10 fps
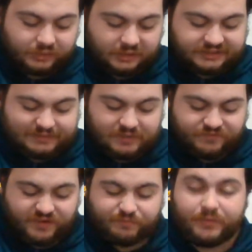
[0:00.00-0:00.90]
in the
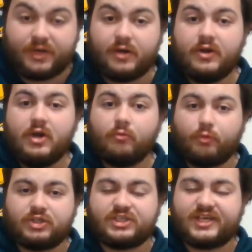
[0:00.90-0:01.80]
75th minute,
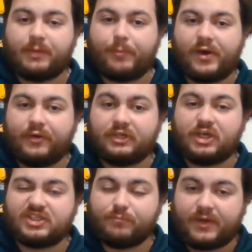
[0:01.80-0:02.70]
Roosters get a penalty.
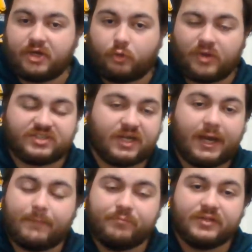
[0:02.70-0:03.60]
Joseph Manu, quick
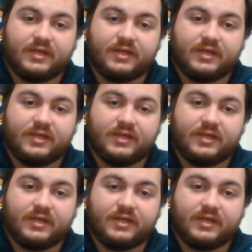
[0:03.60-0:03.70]
tap.